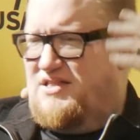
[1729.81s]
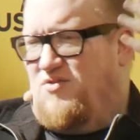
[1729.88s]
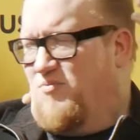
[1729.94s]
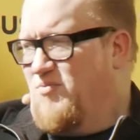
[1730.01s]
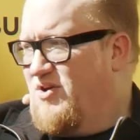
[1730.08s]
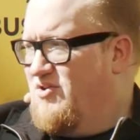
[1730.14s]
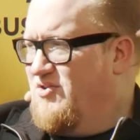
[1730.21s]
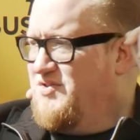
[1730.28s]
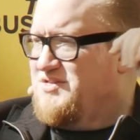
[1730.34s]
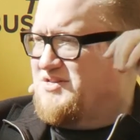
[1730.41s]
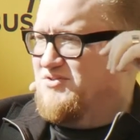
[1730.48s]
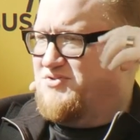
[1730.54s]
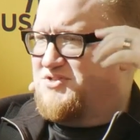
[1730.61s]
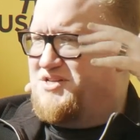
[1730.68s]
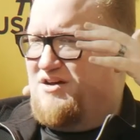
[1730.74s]
they would bring in all this
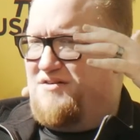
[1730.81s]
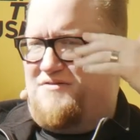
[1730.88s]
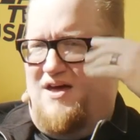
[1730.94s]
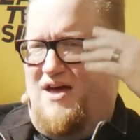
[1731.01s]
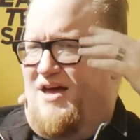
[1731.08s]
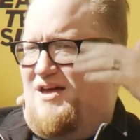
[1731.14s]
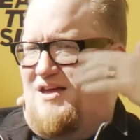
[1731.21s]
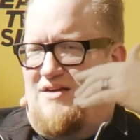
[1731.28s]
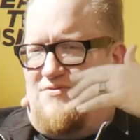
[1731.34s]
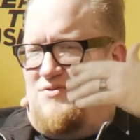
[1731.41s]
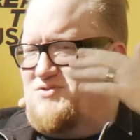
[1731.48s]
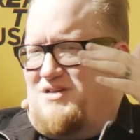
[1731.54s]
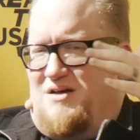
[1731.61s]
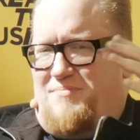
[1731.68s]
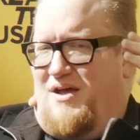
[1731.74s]
other stuff. If
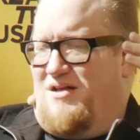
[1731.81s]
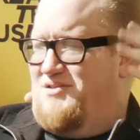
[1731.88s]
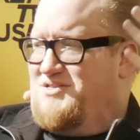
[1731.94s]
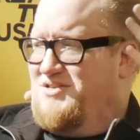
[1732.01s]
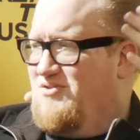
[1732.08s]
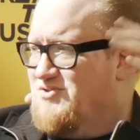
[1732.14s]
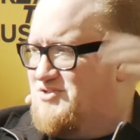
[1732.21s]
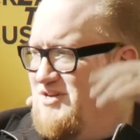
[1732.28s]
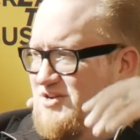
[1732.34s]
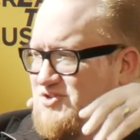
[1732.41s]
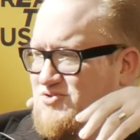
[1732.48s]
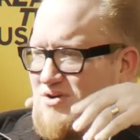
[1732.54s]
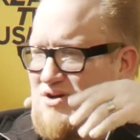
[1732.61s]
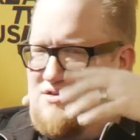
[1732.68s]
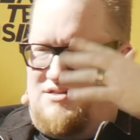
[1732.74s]
there's not balance and there's not
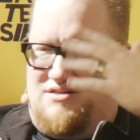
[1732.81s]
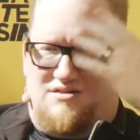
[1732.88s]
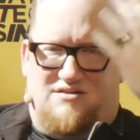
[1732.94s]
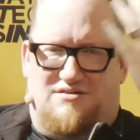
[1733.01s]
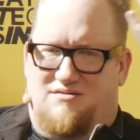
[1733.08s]
trust,